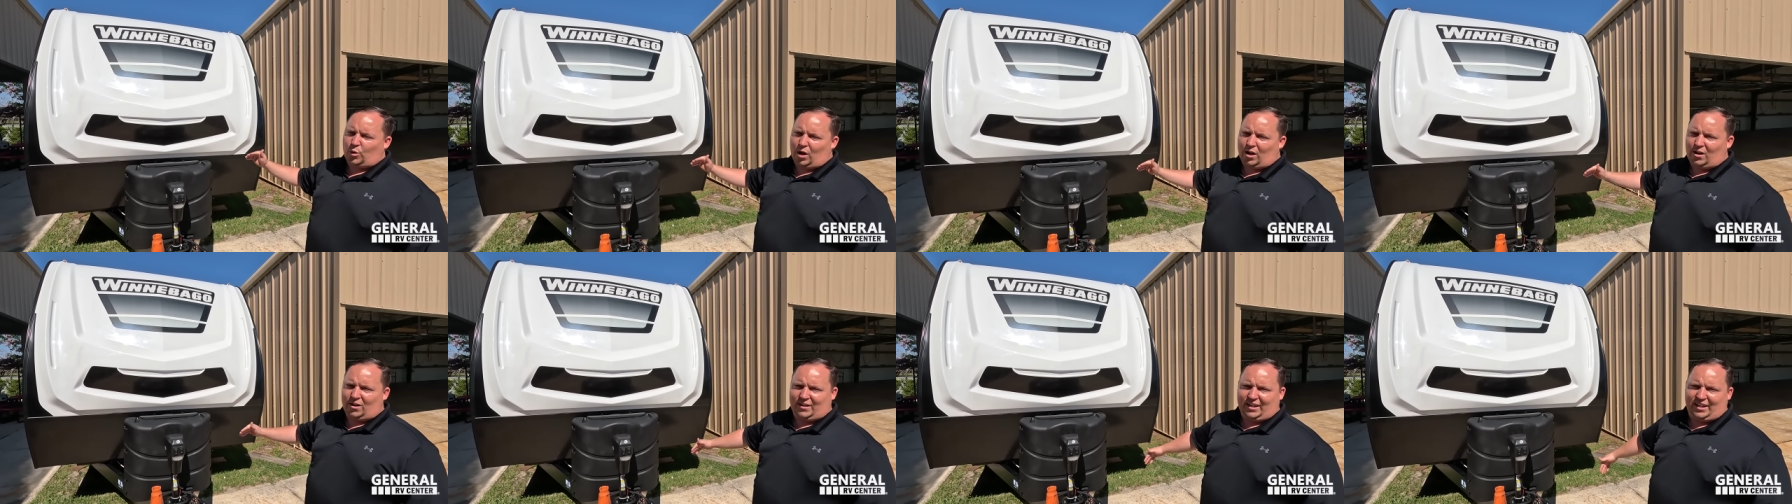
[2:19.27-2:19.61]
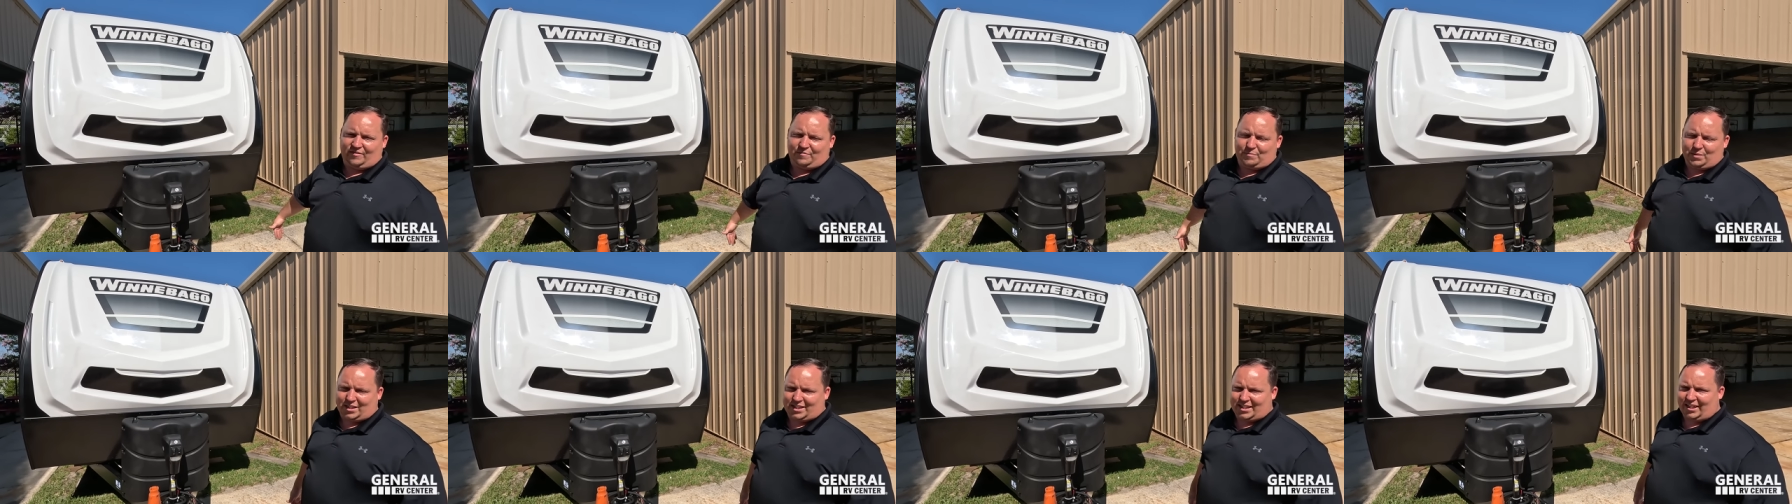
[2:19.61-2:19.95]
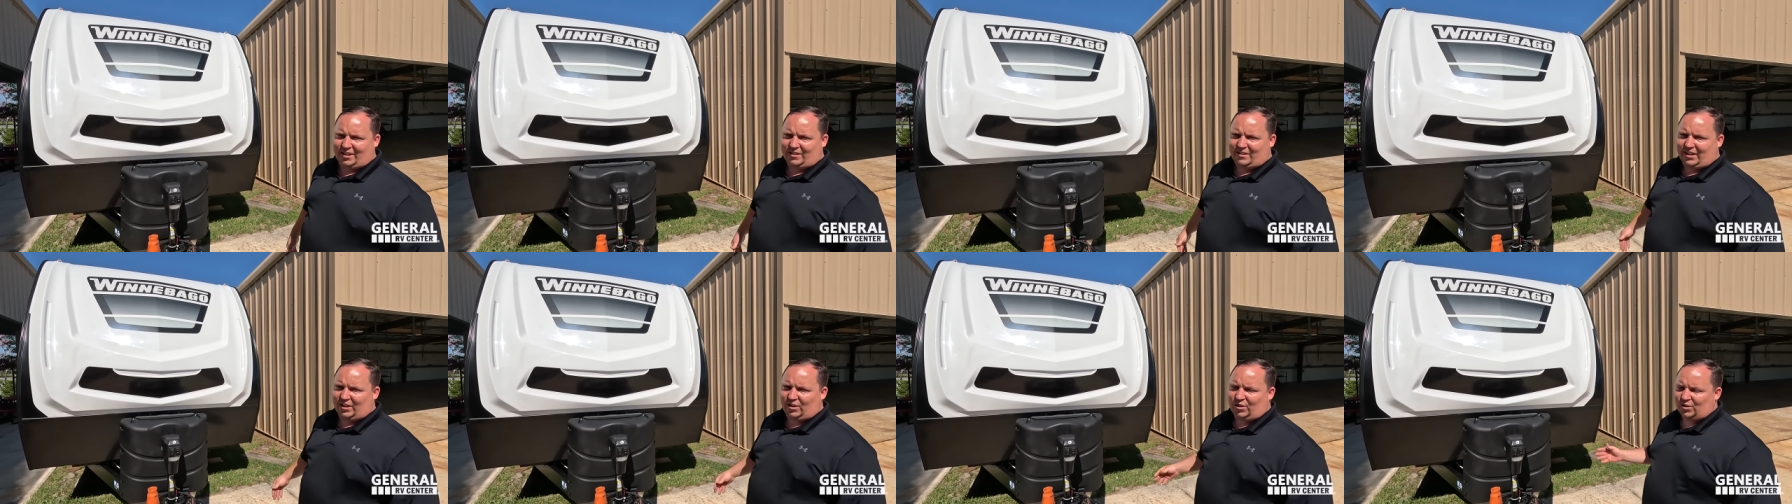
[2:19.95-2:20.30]
quality of
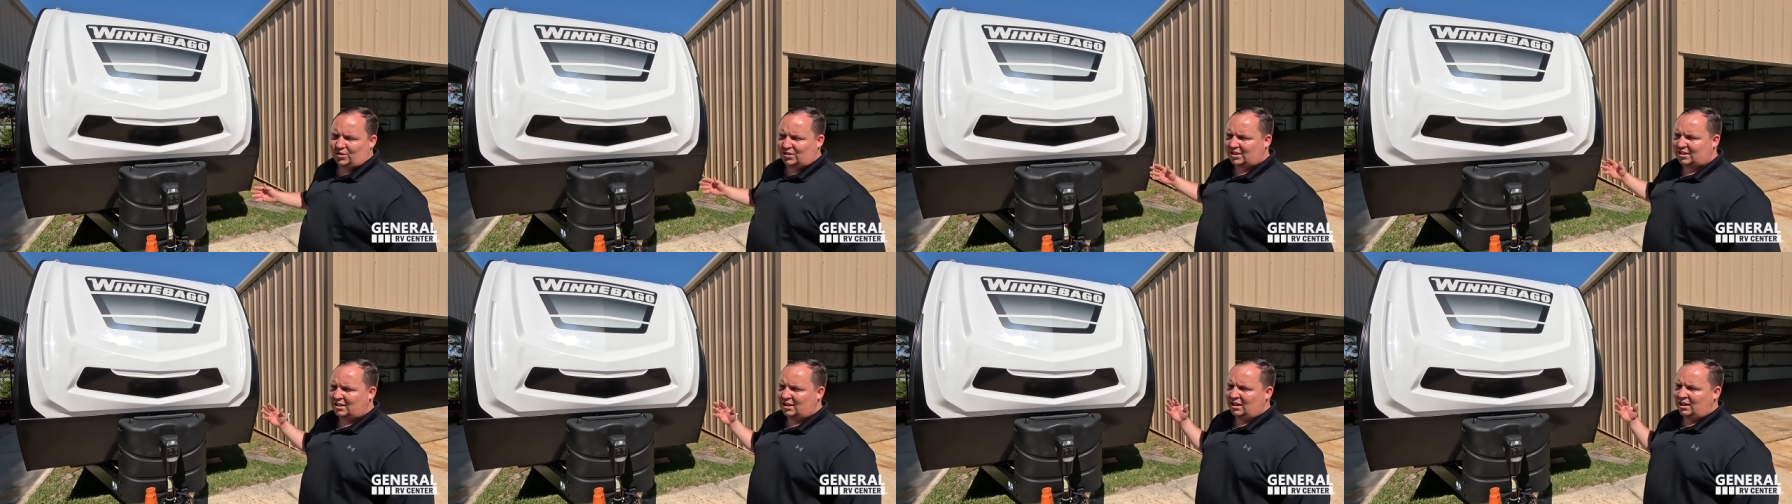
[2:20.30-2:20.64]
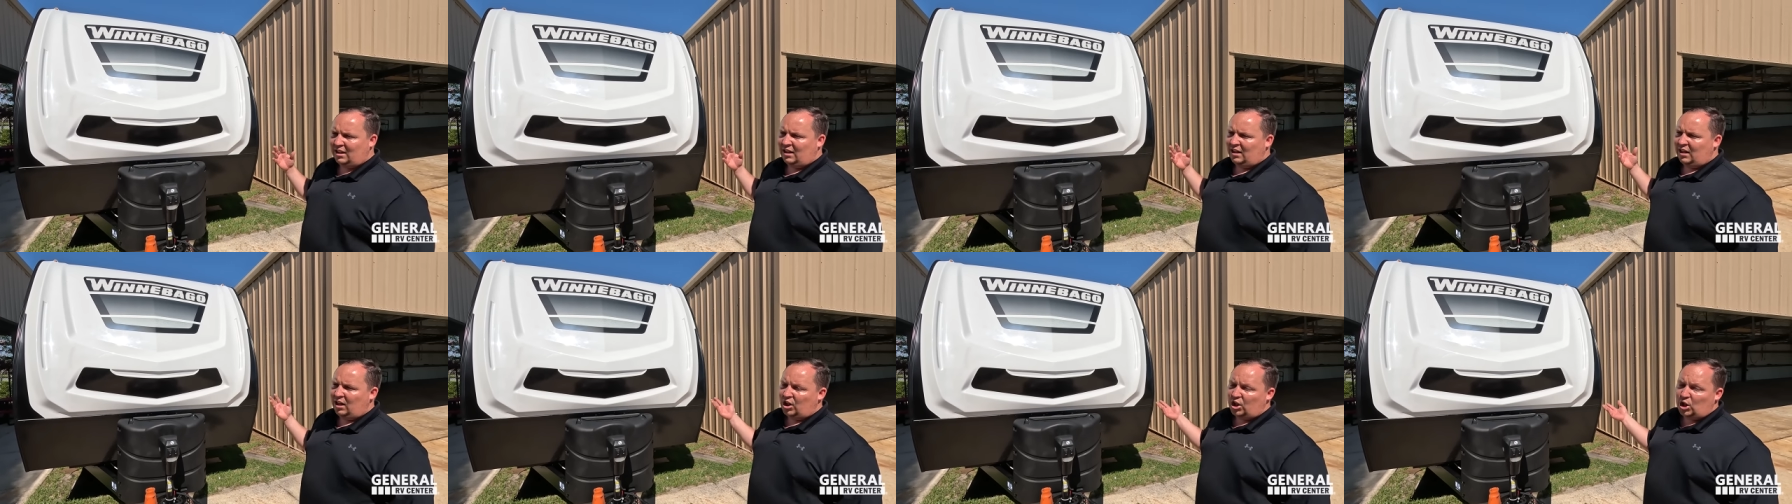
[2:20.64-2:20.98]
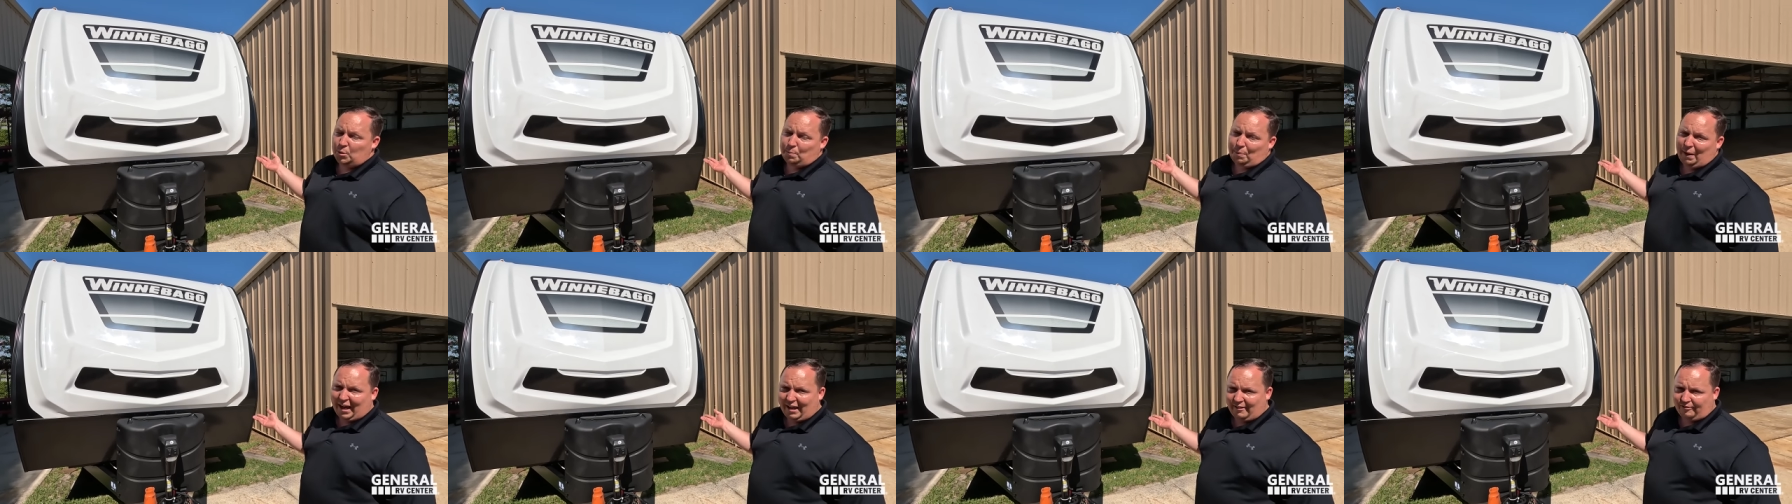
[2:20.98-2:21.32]
materials.
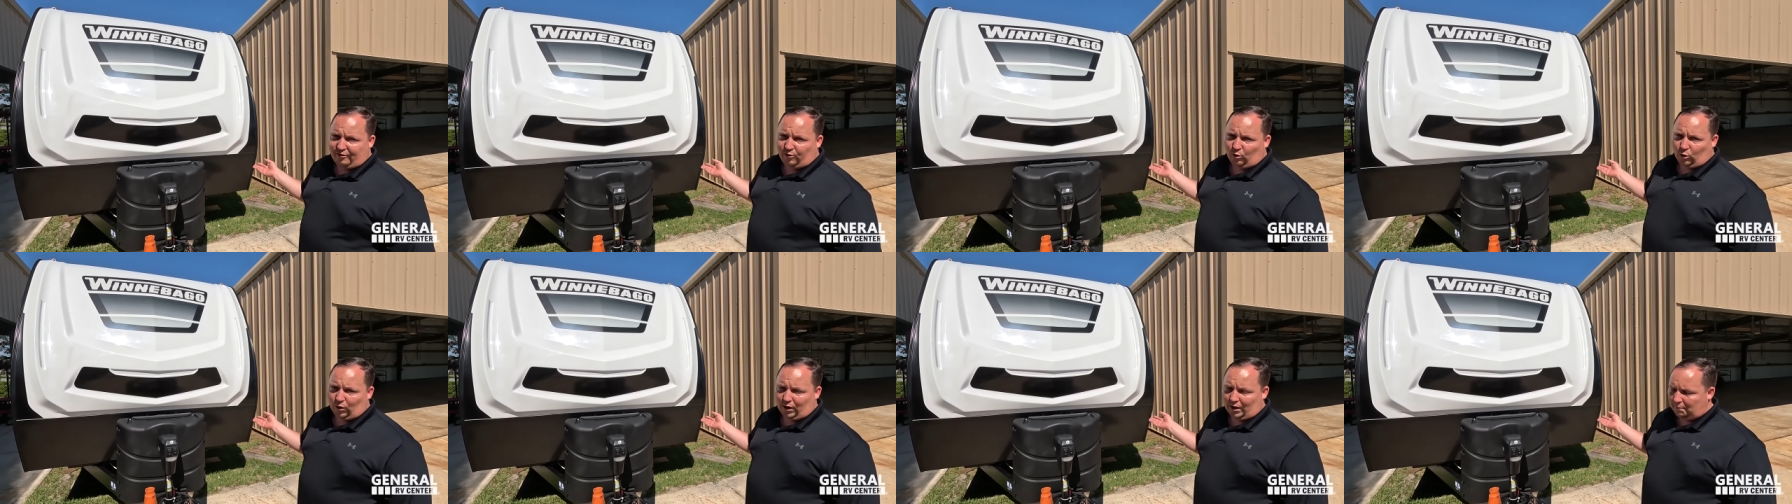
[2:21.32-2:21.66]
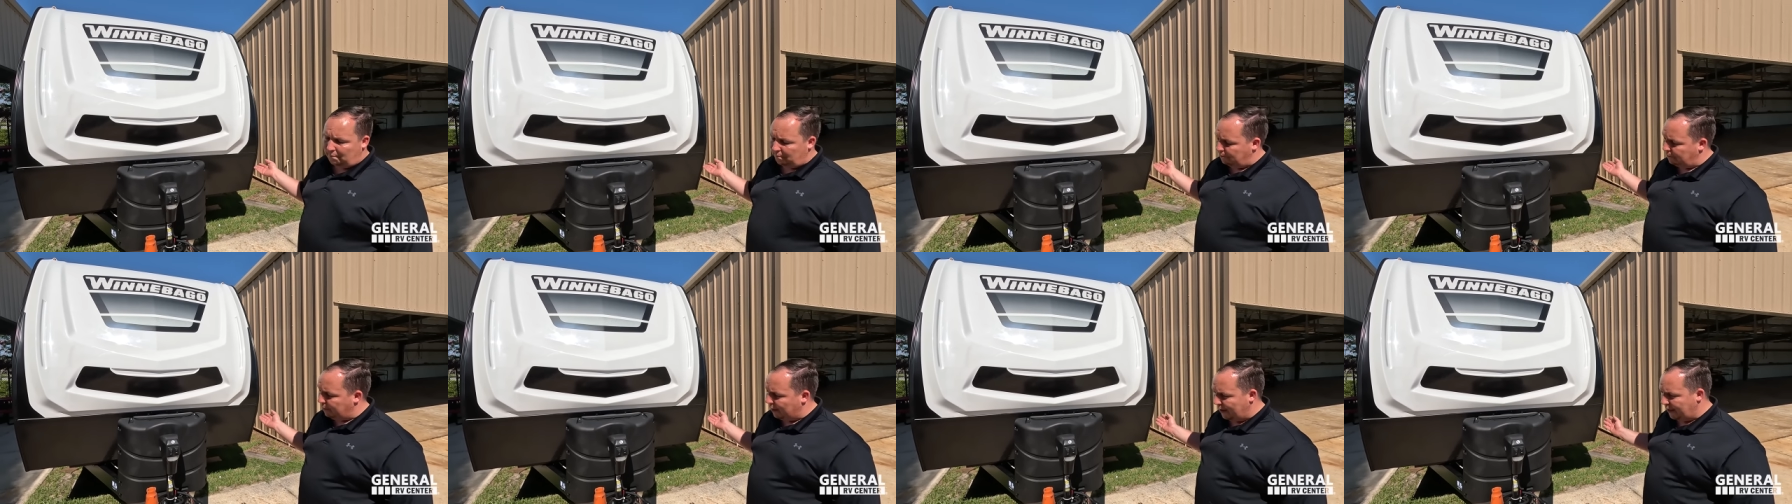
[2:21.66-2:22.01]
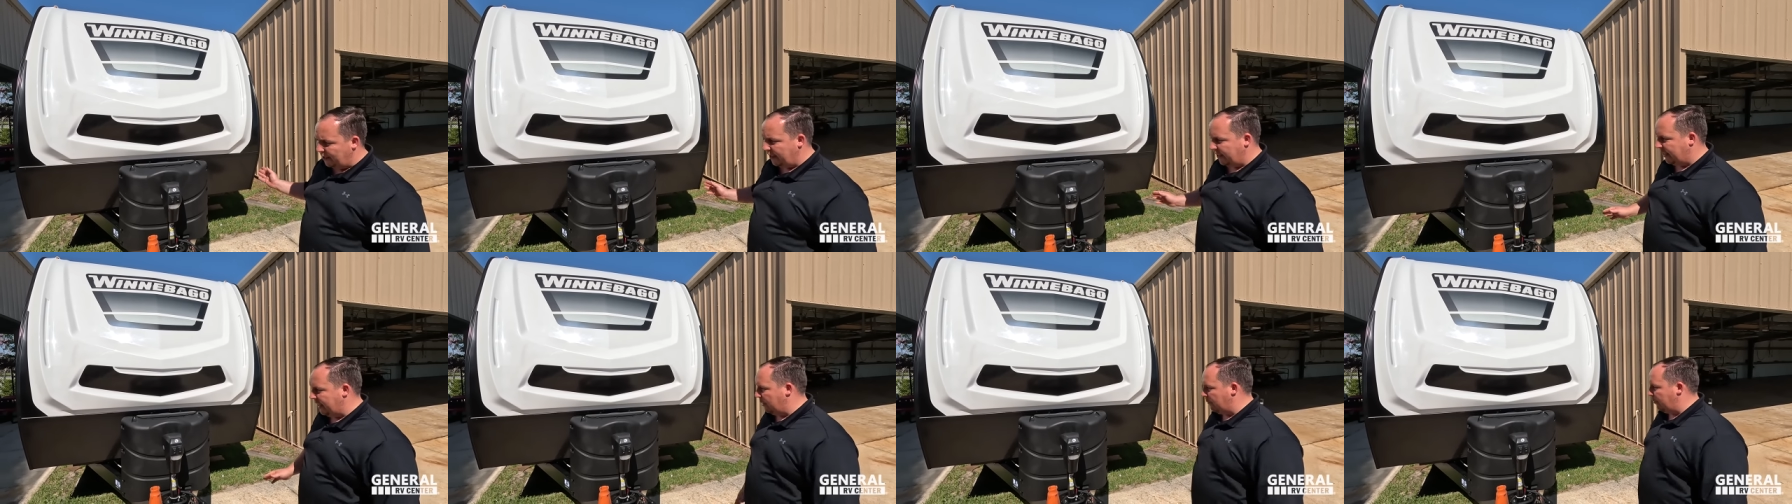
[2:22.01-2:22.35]
You pay for it, but
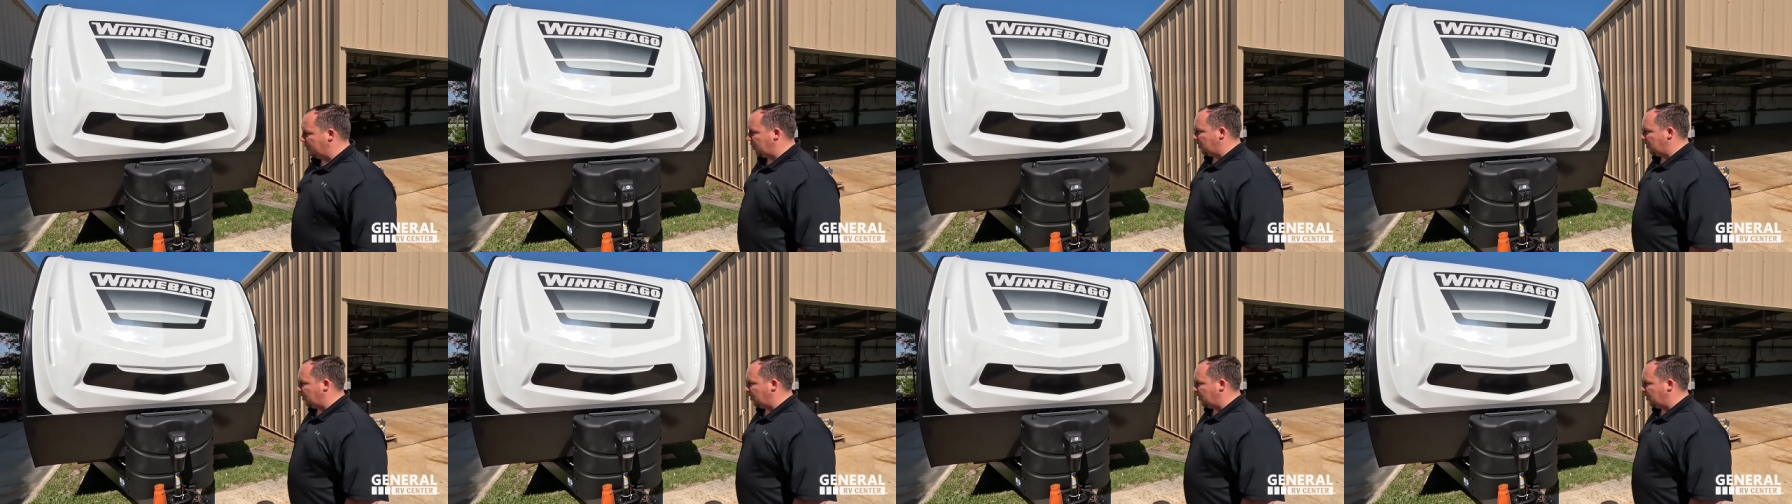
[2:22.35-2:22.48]
for sure.